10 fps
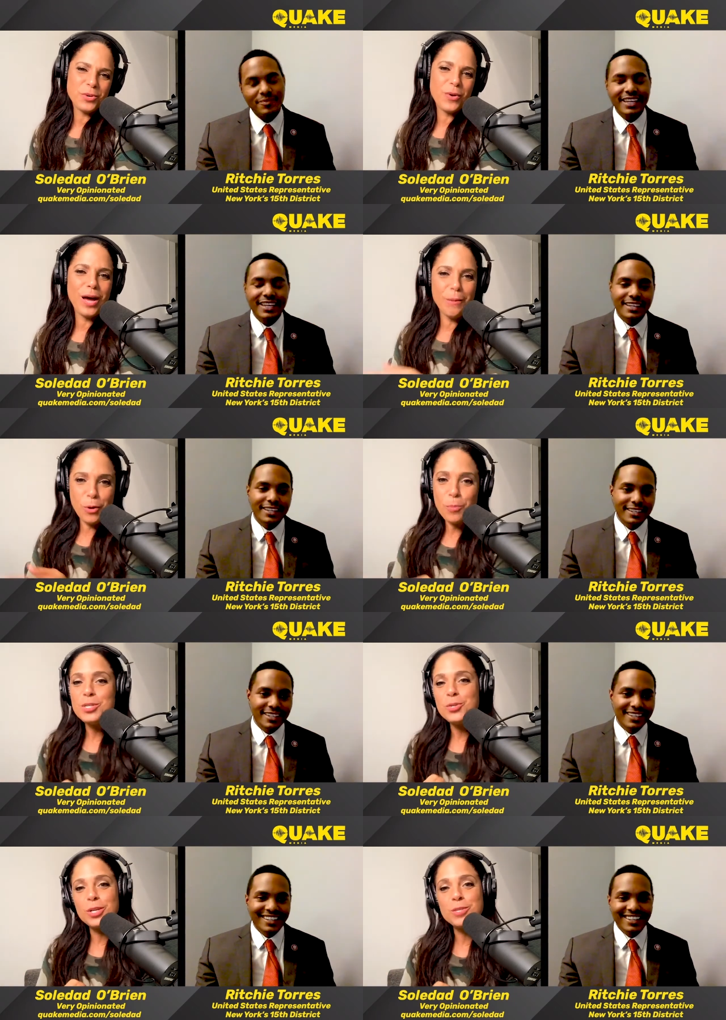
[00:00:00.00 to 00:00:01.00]
Speaker 1: So
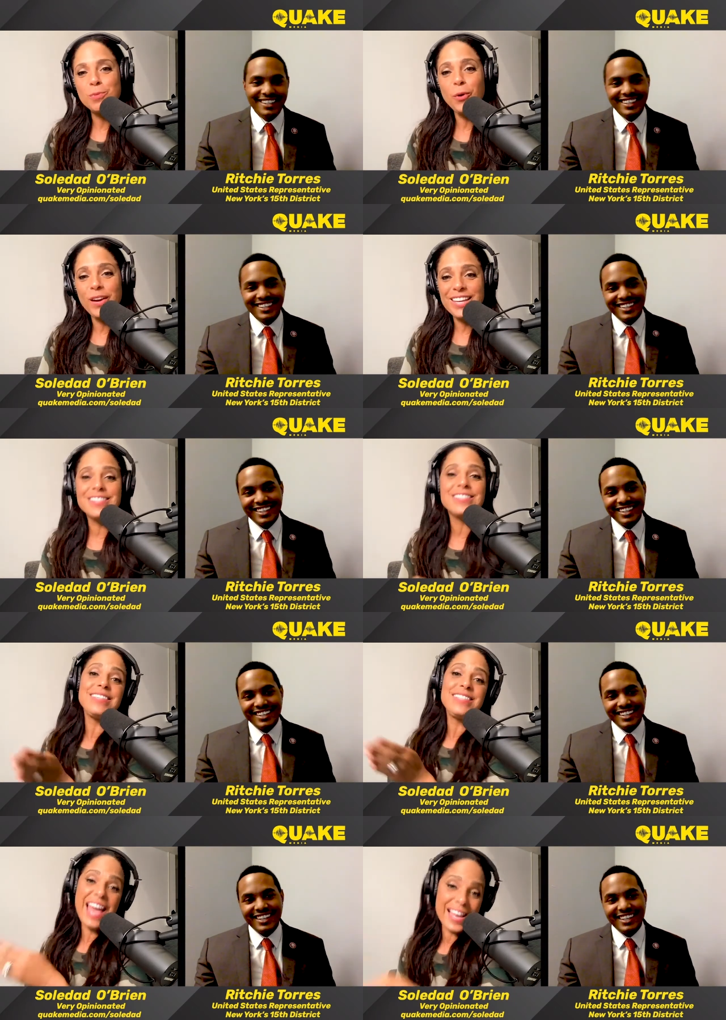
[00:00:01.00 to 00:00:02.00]
I'm open to exploring
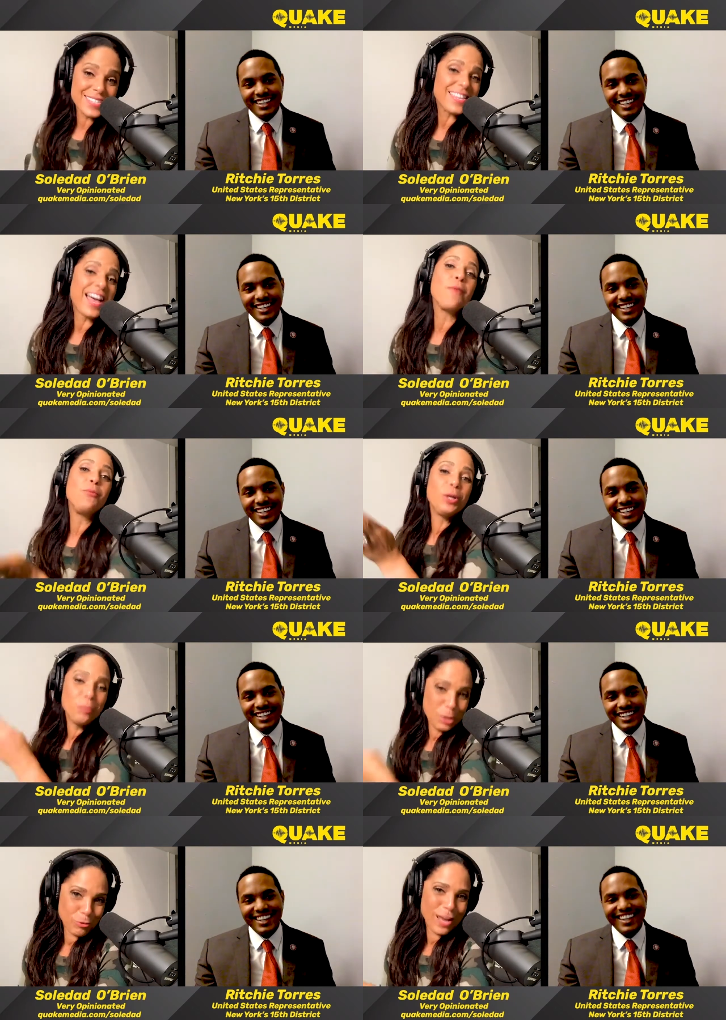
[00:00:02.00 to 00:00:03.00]
it. Is yes, I
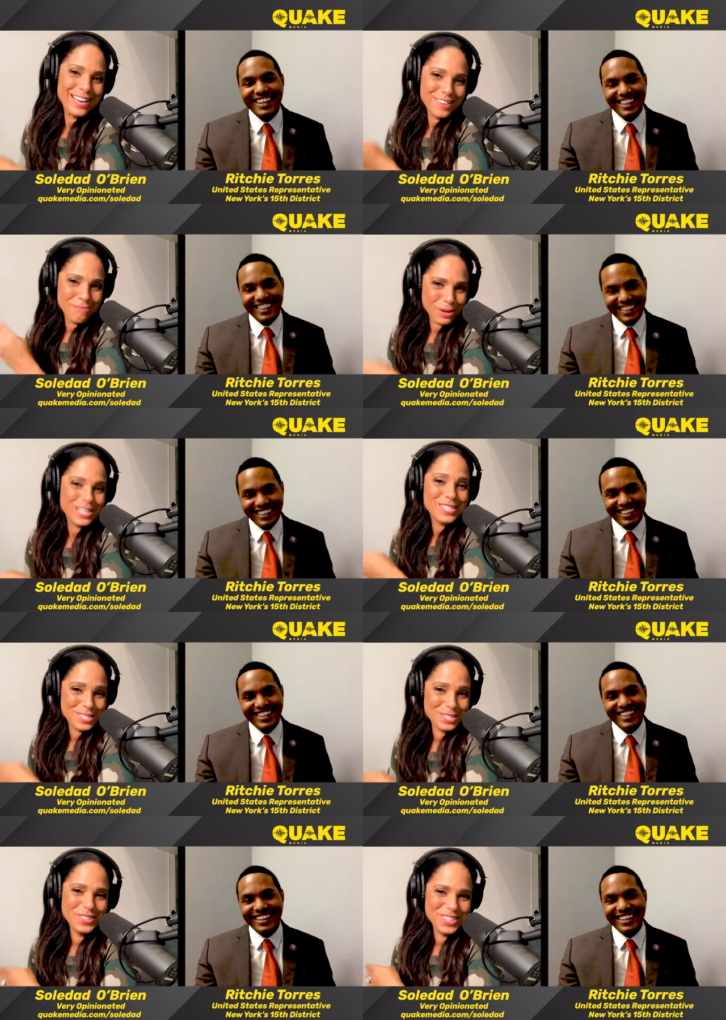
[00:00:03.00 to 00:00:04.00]
will be running
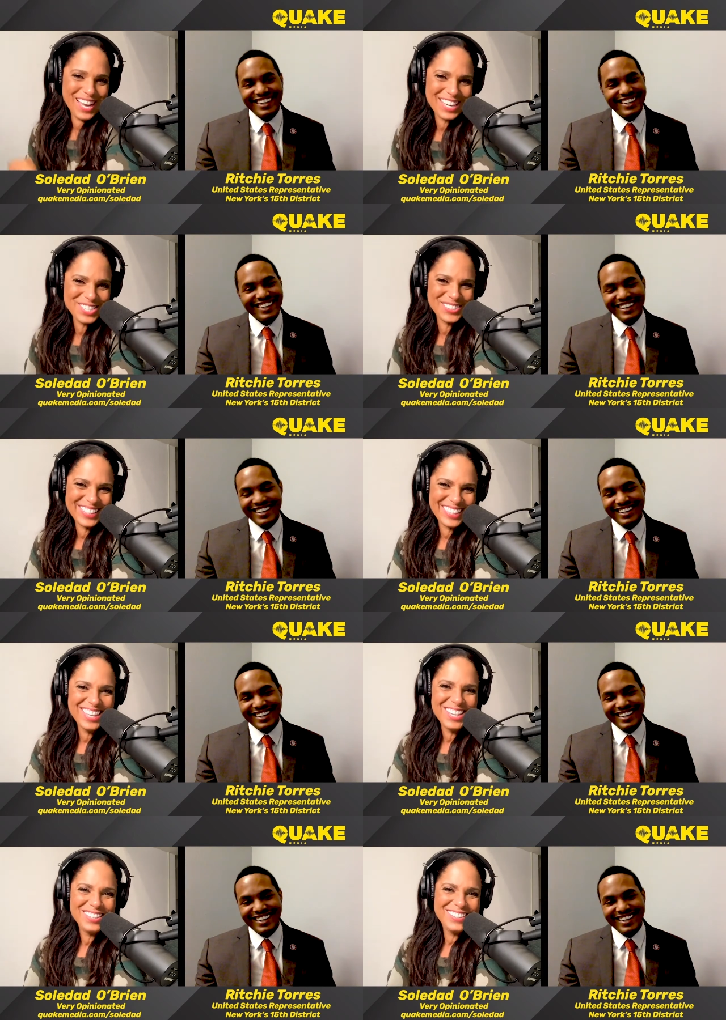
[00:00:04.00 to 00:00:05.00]
pretty soon.
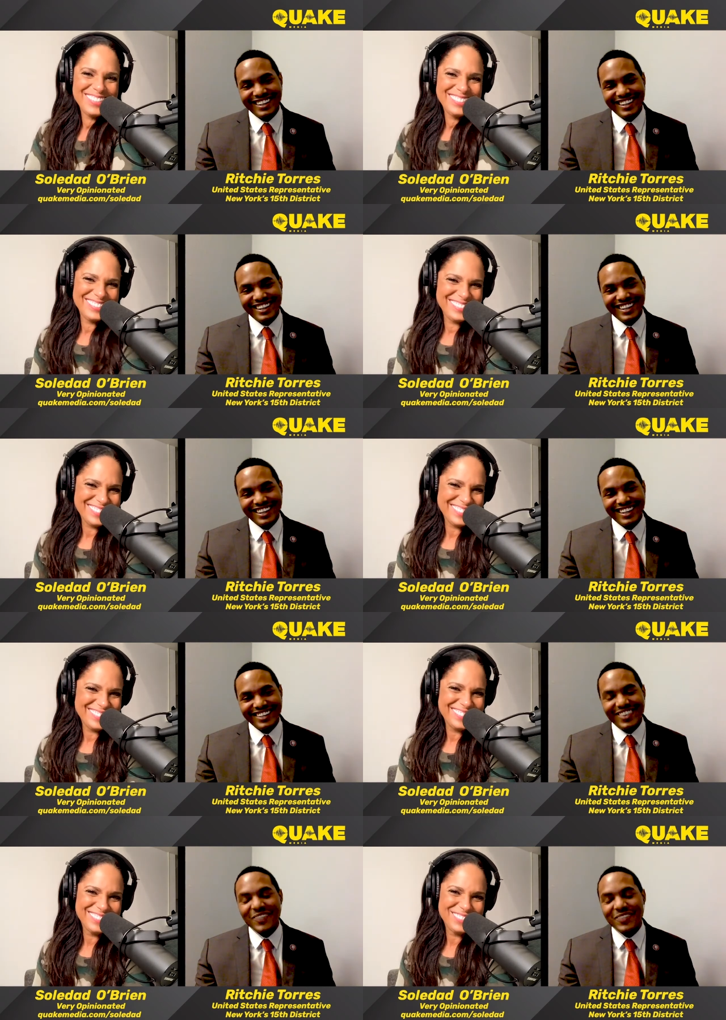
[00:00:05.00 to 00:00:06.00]
Actually,
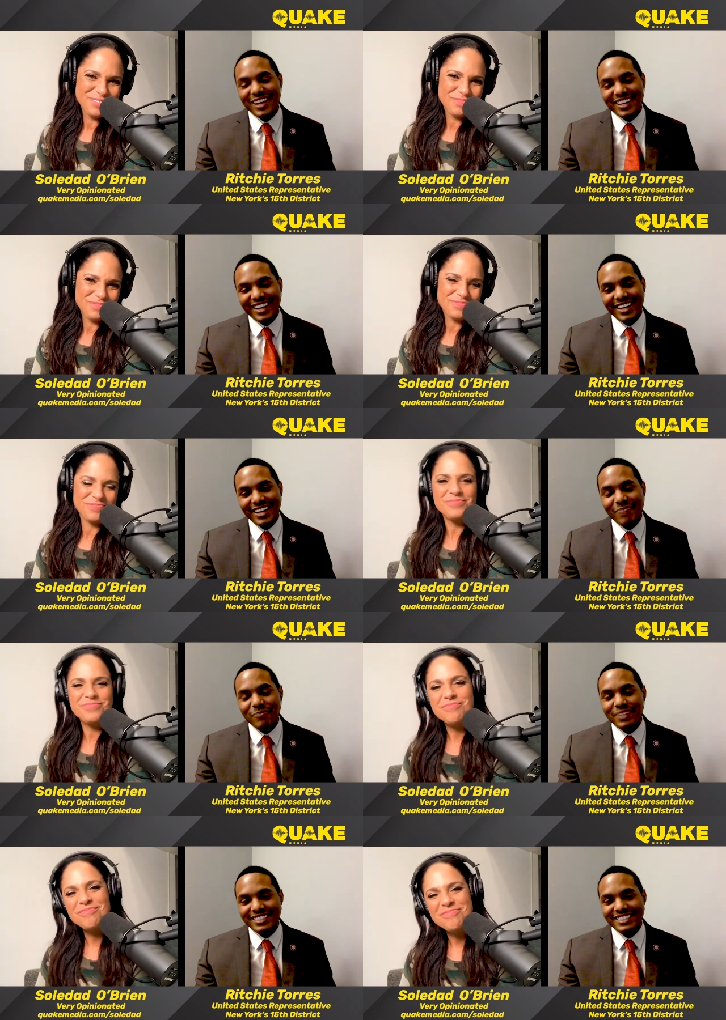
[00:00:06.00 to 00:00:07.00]
Speaker 2: no,
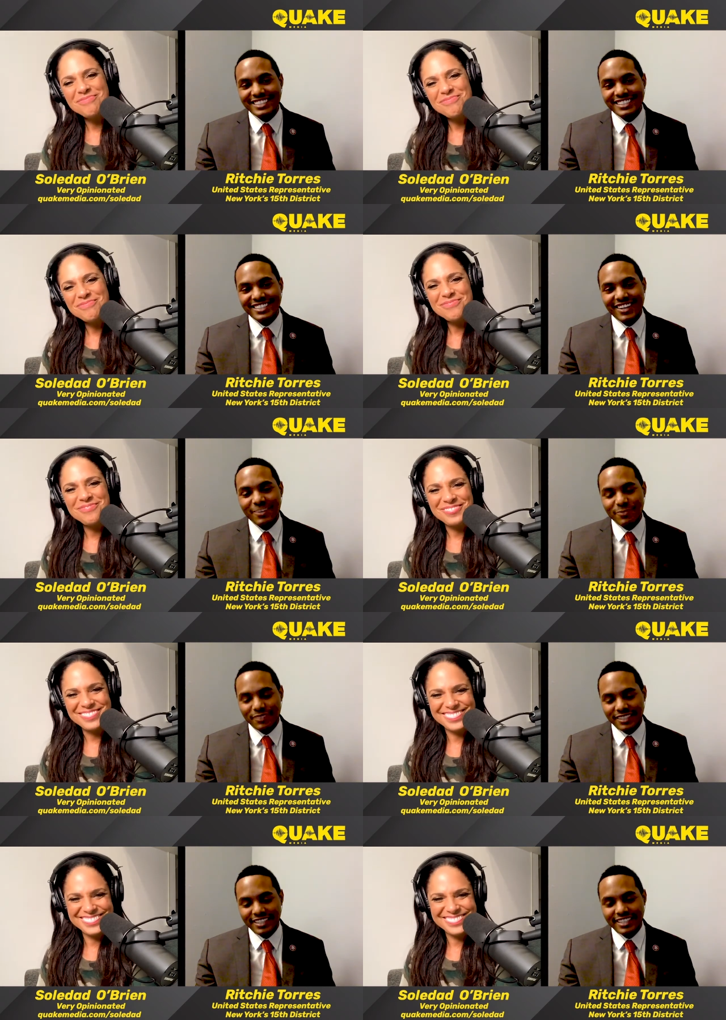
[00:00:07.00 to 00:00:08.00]
I'm being sincere. I
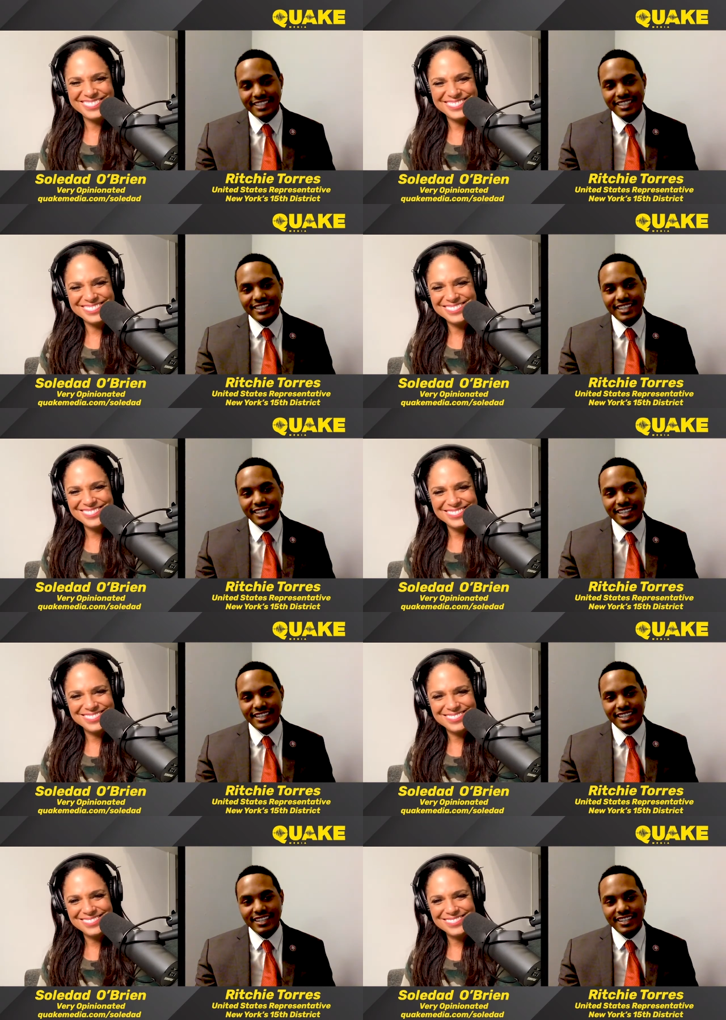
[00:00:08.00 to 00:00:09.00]
feel like
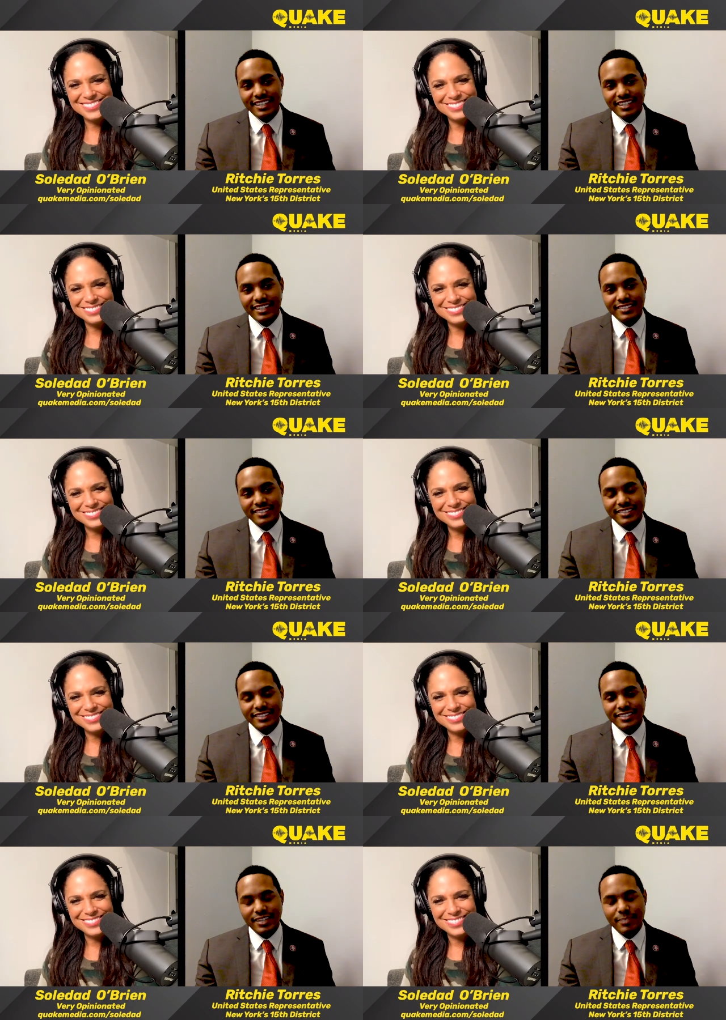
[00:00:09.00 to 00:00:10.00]
it
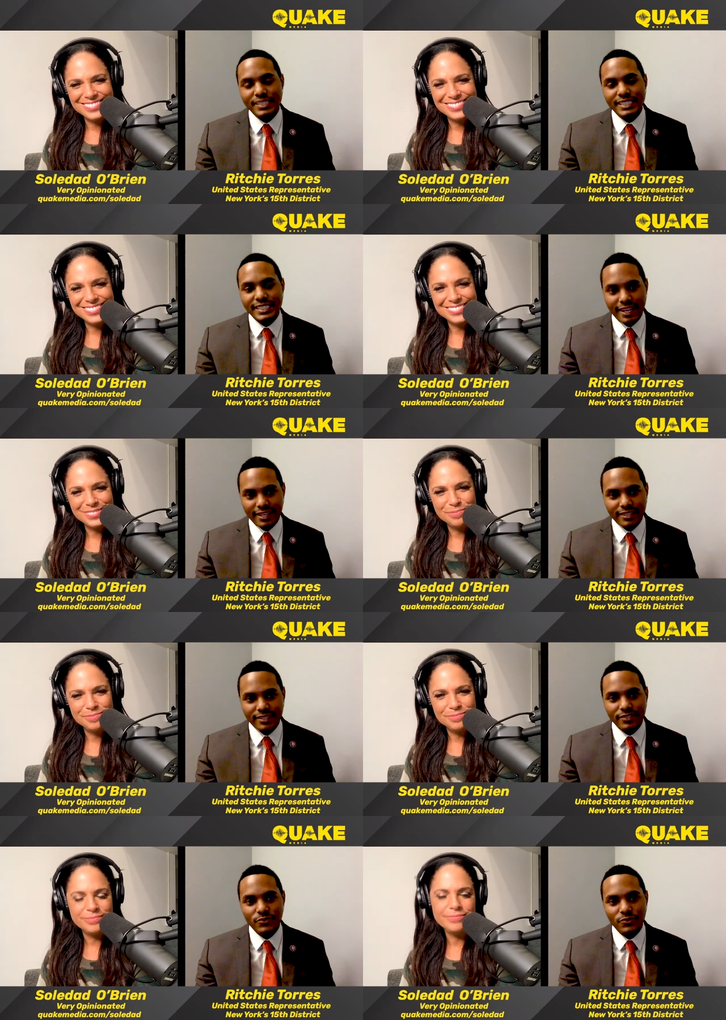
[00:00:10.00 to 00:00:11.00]
is a
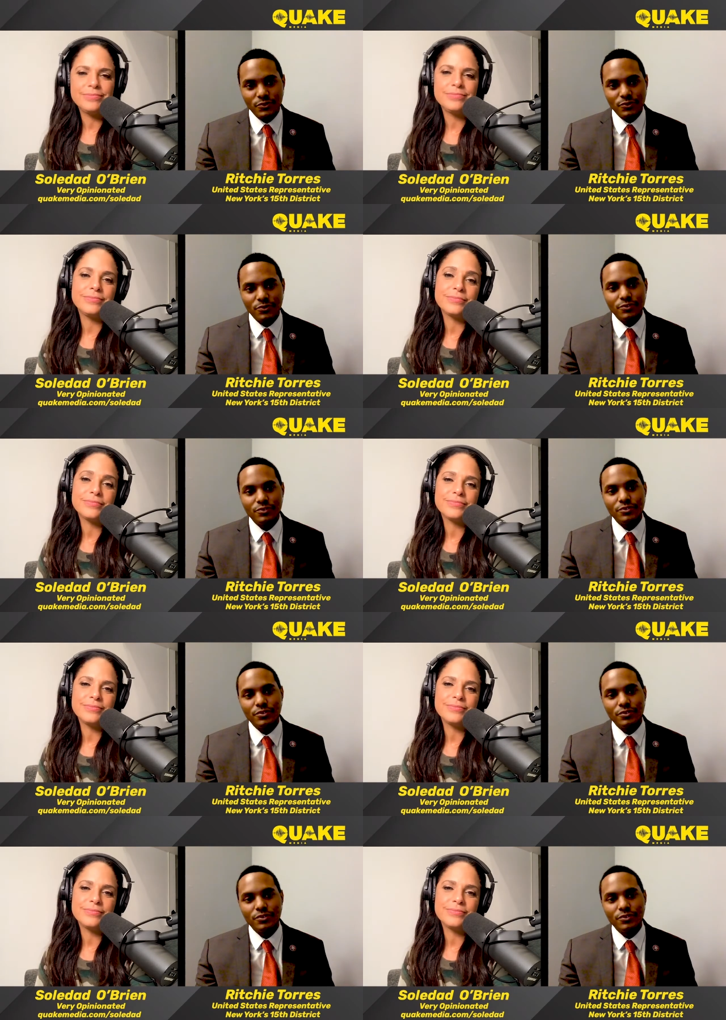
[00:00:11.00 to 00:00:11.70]
mistake to